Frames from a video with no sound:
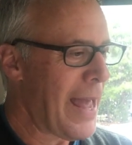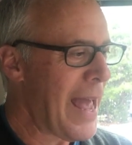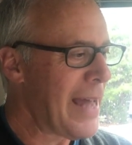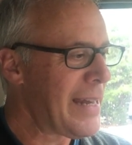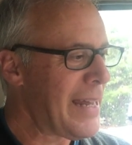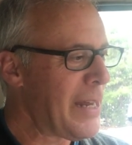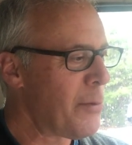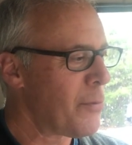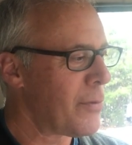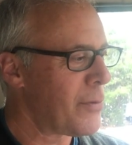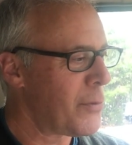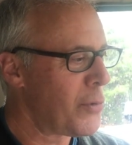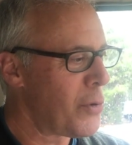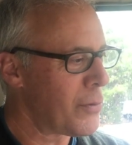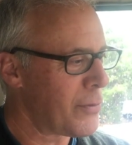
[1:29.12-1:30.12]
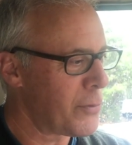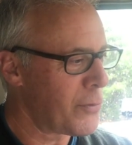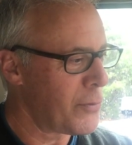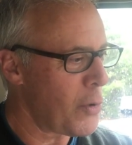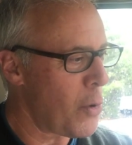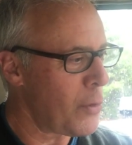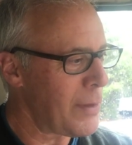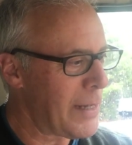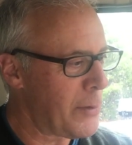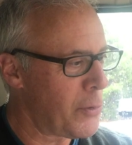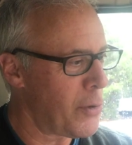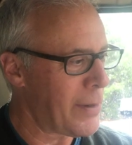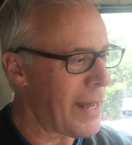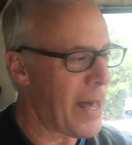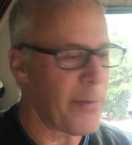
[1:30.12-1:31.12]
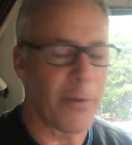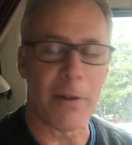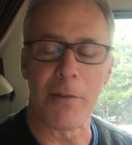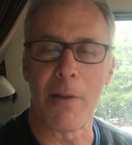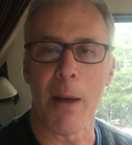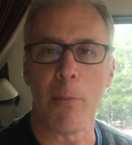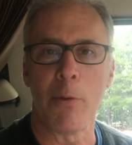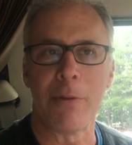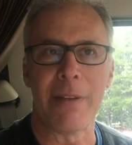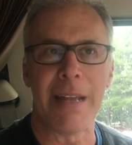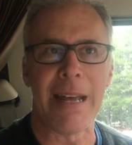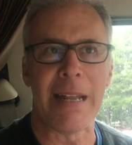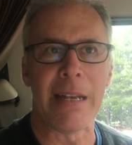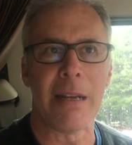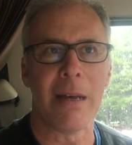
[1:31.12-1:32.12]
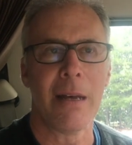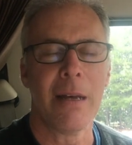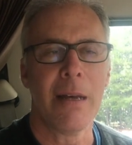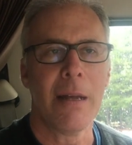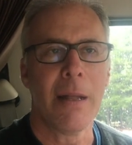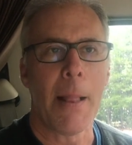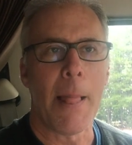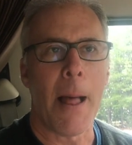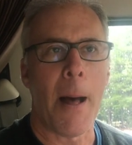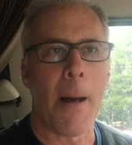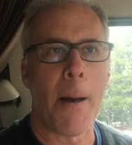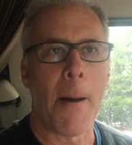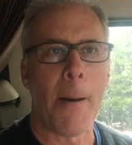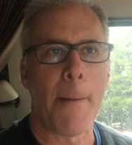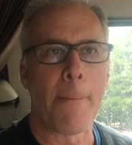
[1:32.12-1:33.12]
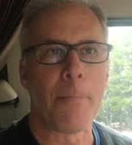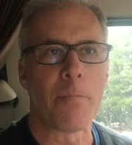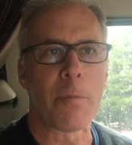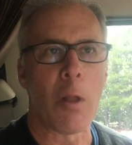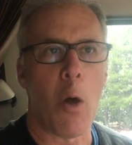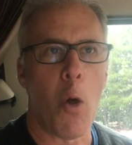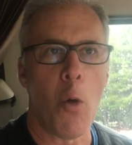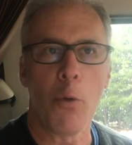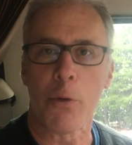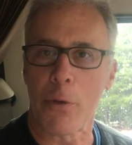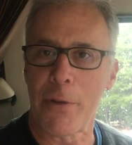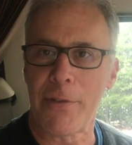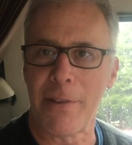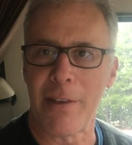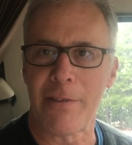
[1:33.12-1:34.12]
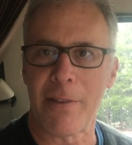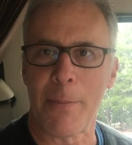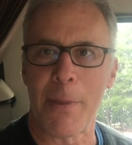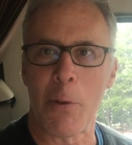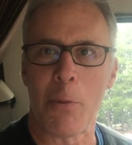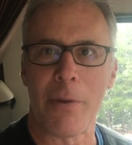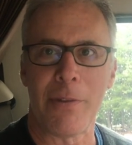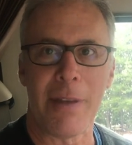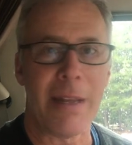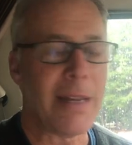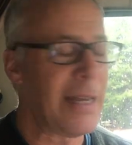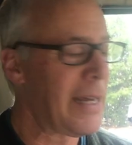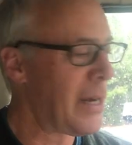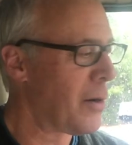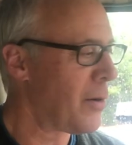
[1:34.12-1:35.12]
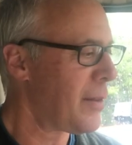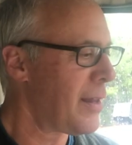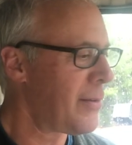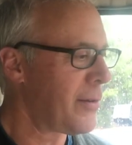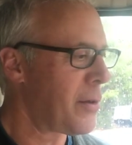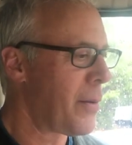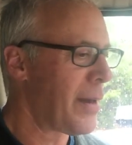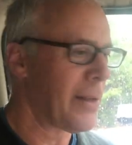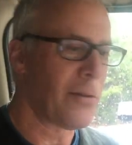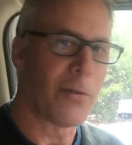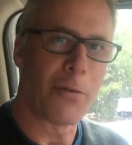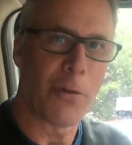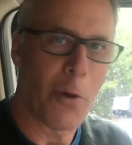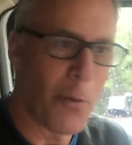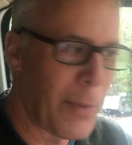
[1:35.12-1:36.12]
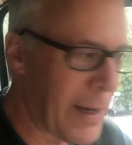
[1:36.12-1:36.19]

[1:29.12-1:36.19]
and he totally took out the double din um, older system that was in here. Let's go ahead and show,